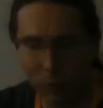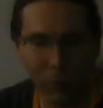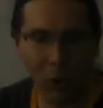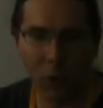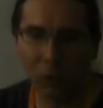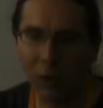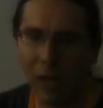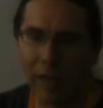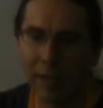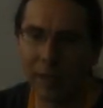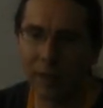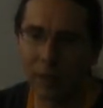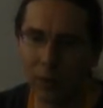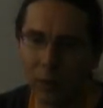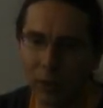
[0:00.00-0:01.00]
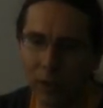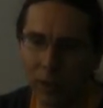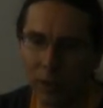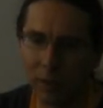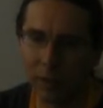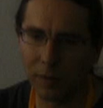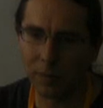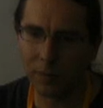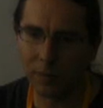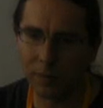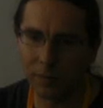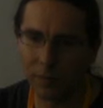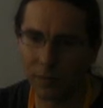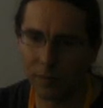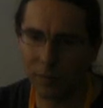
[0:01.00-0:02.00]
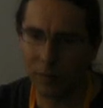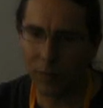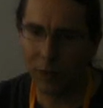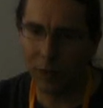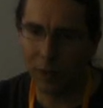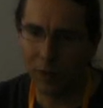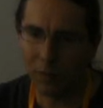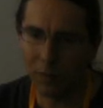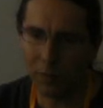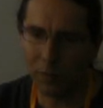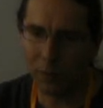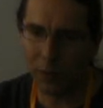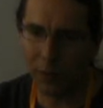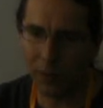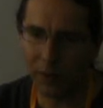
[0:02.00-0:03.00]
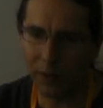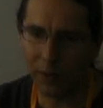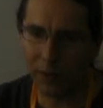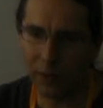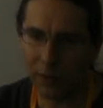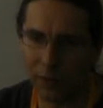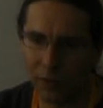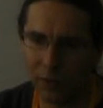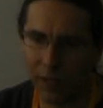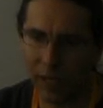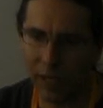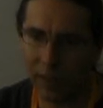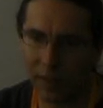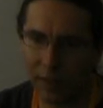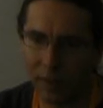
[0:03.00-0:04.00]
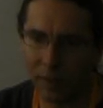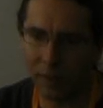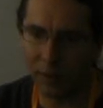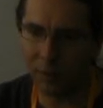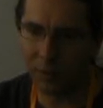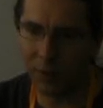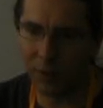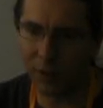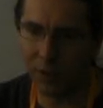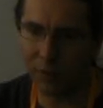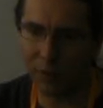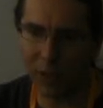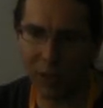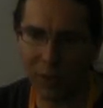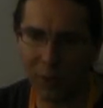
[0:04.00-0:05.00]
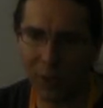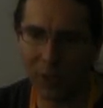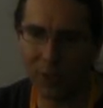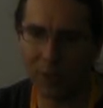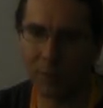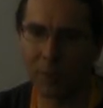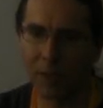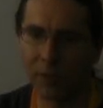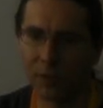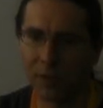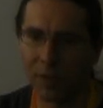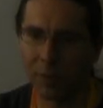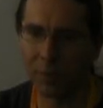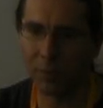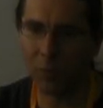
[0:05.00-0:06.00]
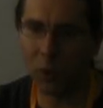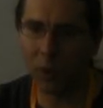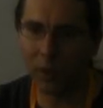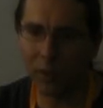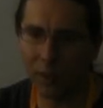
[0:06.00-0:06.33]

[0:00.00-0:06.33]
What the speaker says: no lighting going on. But then I just added a little bit of coloration based on the point